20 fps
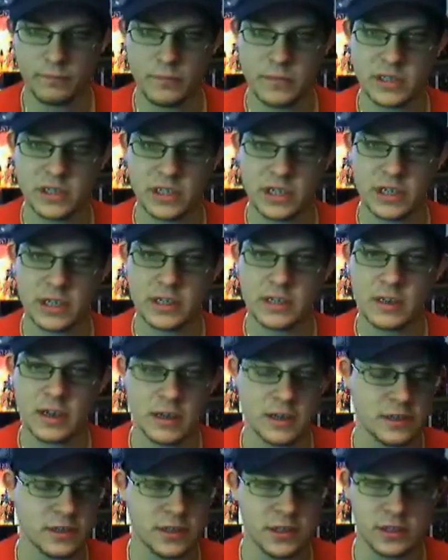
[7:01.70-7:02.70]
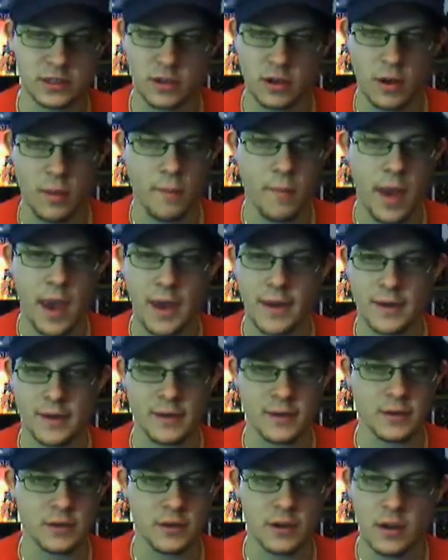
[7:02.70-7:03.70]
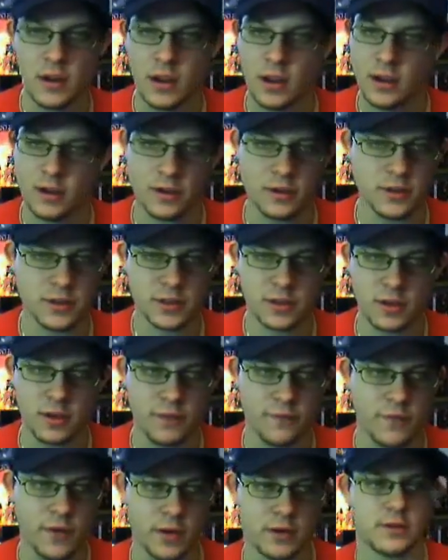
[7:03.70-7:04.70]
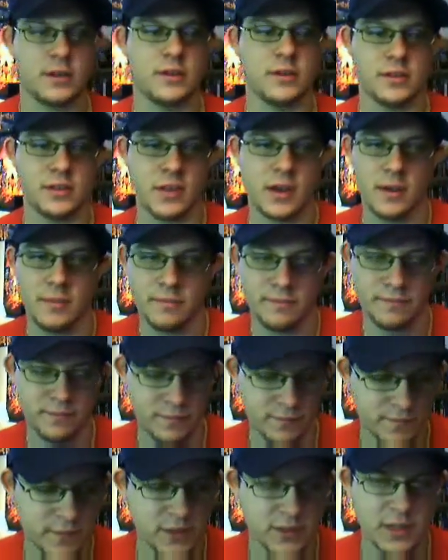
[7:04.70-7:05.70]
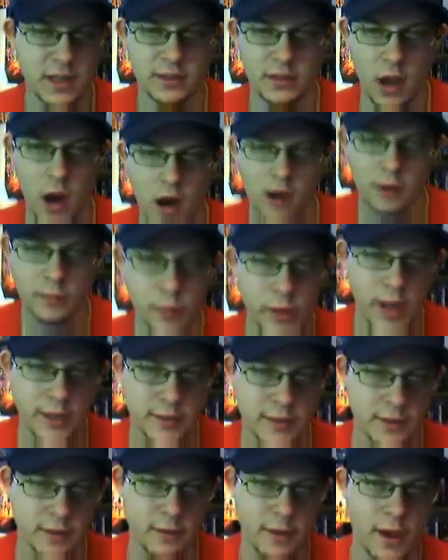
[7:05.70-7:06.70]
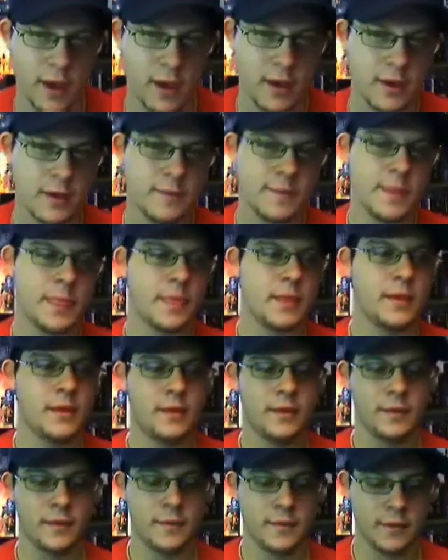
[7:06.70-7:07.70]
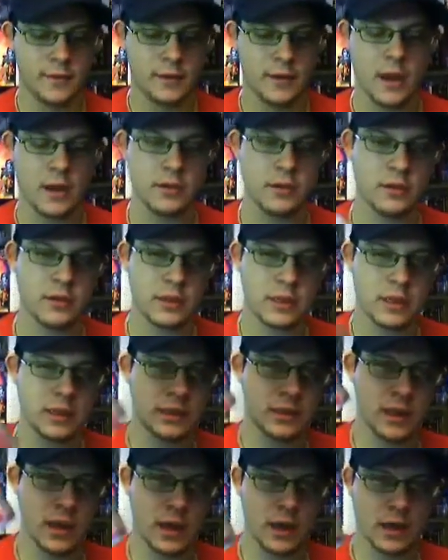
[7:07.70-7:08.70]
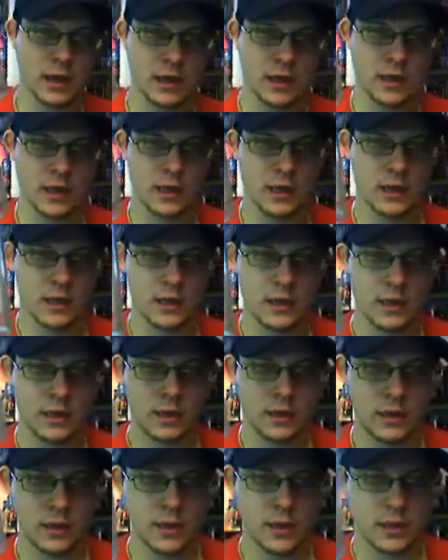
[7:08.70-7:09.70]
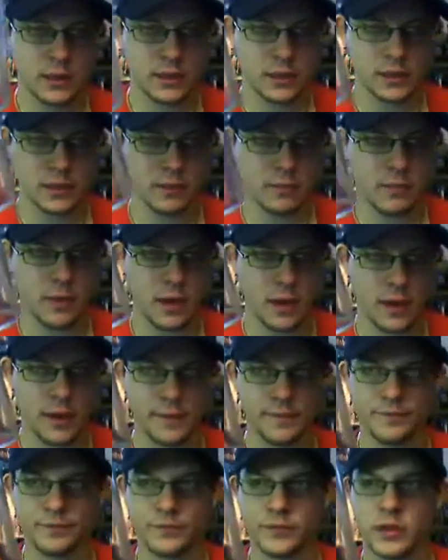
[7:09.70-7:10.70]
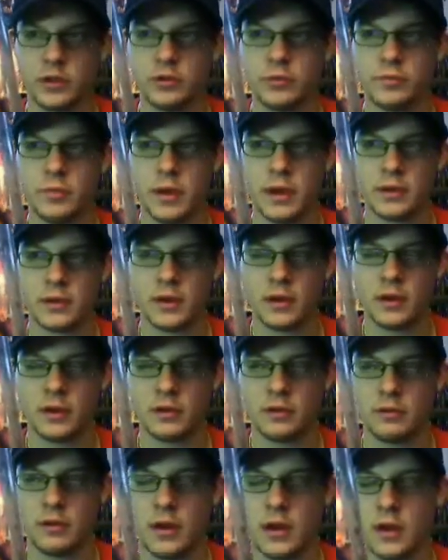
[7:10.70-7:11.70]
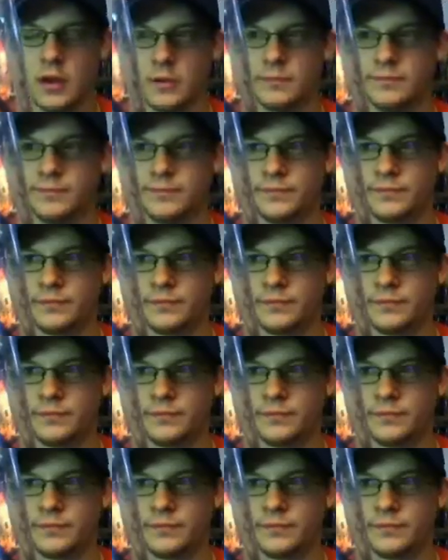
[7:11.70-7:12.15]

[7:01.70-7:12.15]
machine is just going to bend and you're just going to fuck things up. Just get the hard plastic, okay? Now you'll need some toothpick, or